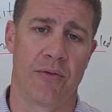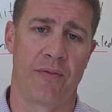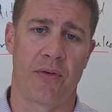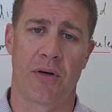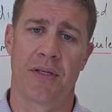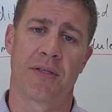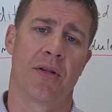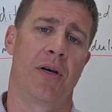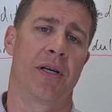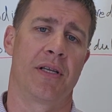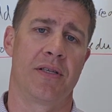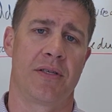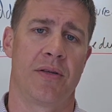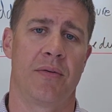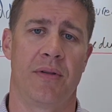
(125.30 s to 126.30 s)
for as long
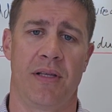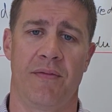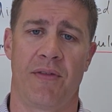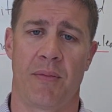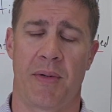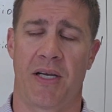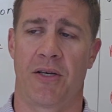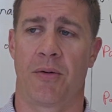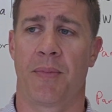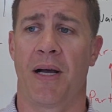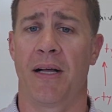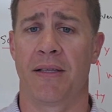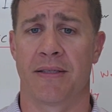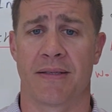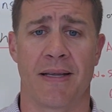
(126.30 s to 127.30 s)
as you leave them on your
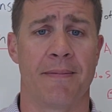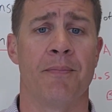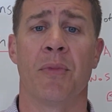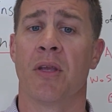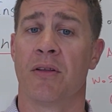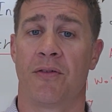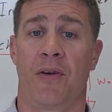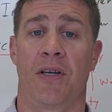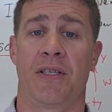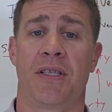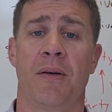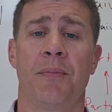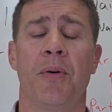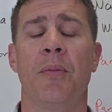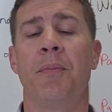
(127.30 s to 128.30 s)
policy. It's very
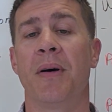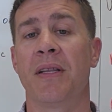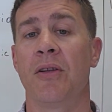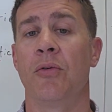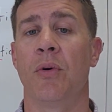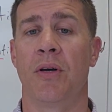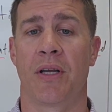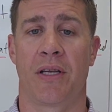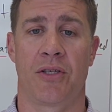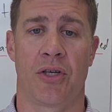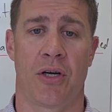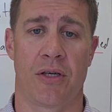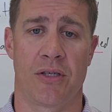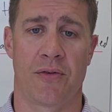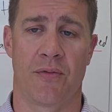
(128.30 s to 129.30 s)
simple, but you will get
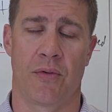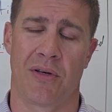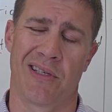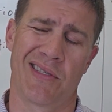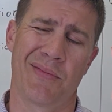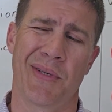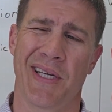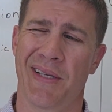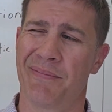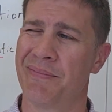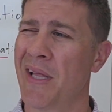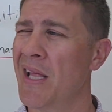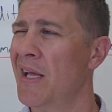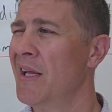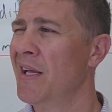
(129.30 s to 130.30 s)
charged for it. It's about
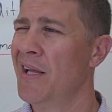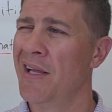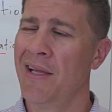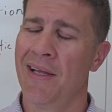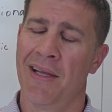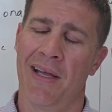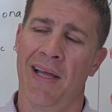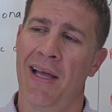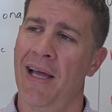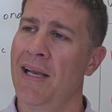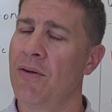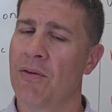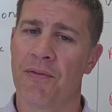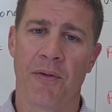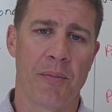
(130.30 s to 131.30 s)

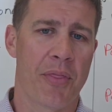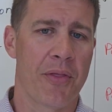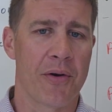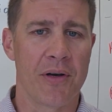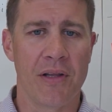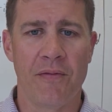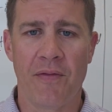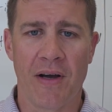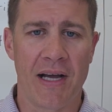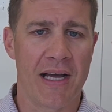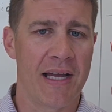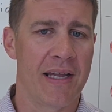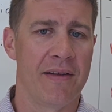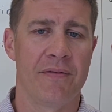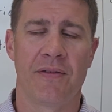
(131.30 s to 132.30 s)
anywhere from
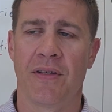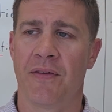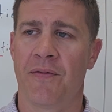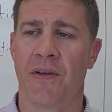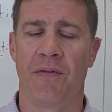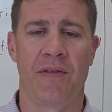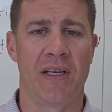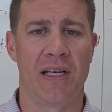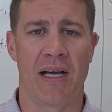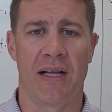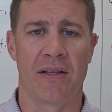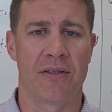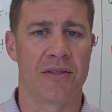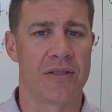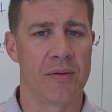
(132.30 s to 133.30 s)
$35 to
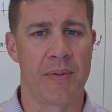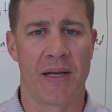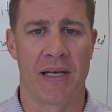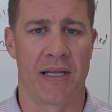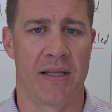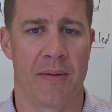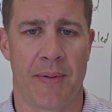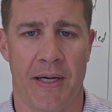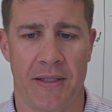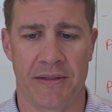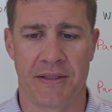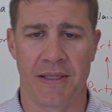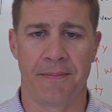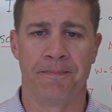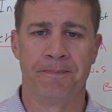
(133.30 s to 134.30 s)
$50 depending on the policy.